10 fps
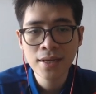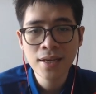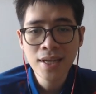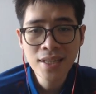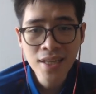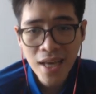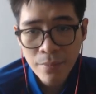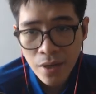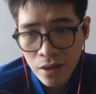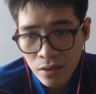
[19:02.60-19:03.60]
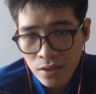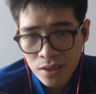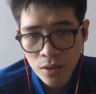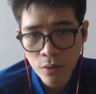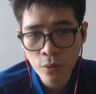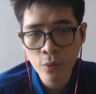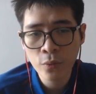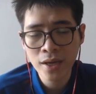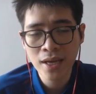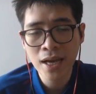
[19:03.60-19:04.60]
In the game here, so
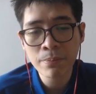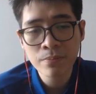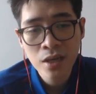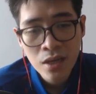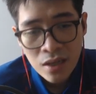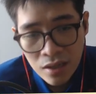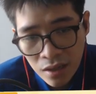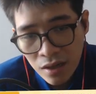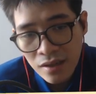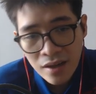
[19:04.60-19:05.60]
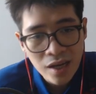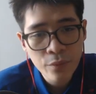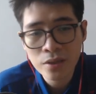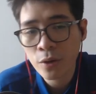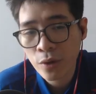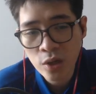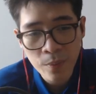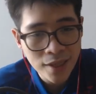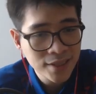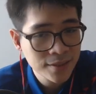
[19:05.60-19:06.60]
we have a line with the Ruy
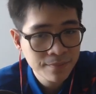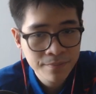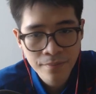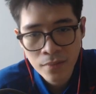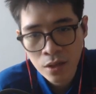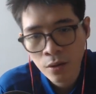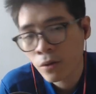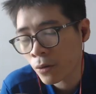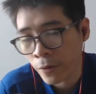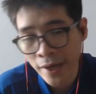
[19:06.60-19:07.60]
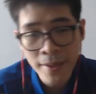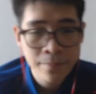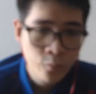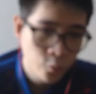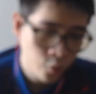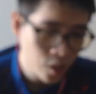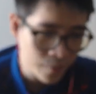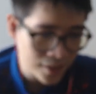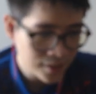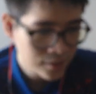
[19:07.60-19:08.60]
Lopez, right? Ruy
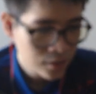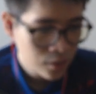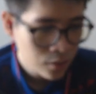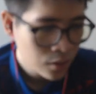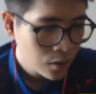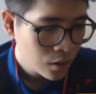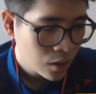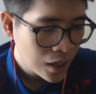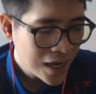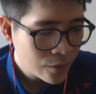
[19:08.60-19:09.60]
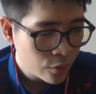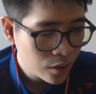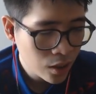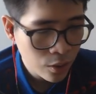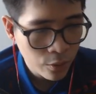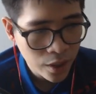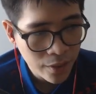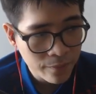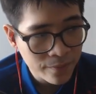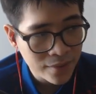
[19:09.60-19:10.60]
Lopez. I don't know if
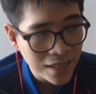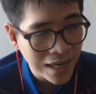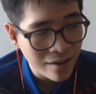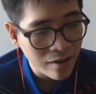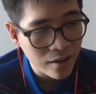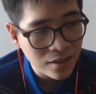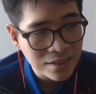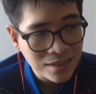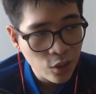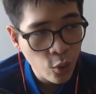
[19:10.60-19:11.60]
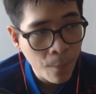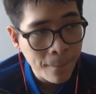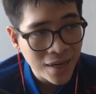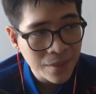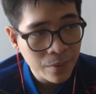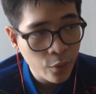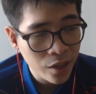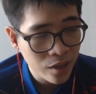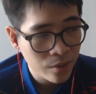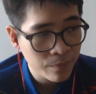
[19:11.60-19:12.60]
there are so many people
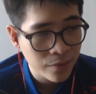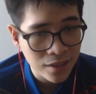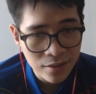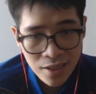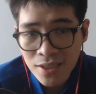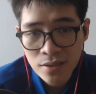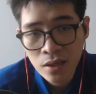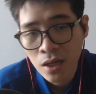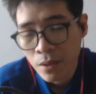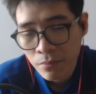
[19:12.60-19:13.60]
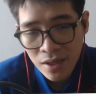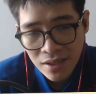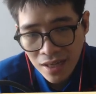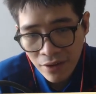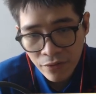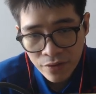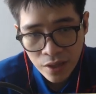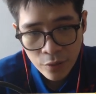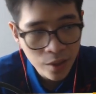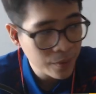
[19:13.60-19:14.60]
here playing this, but definitely
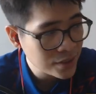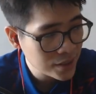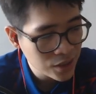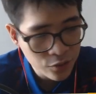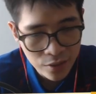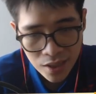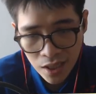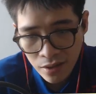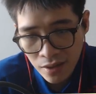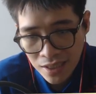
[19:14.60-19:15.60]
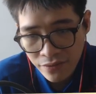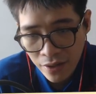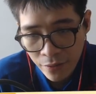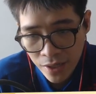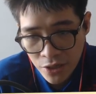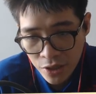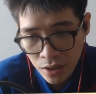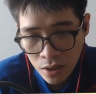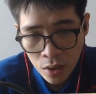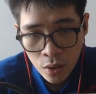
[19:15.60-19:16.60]
Ruy Lopez is actually a nice variation
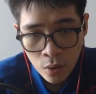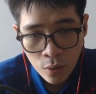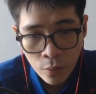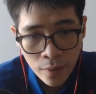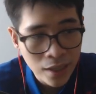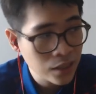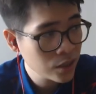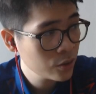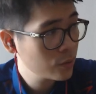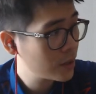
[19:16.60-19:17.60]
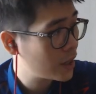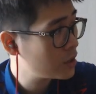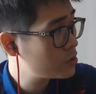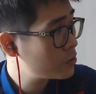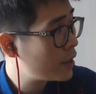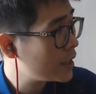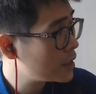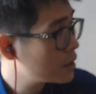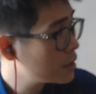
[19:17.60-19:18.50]
when you can try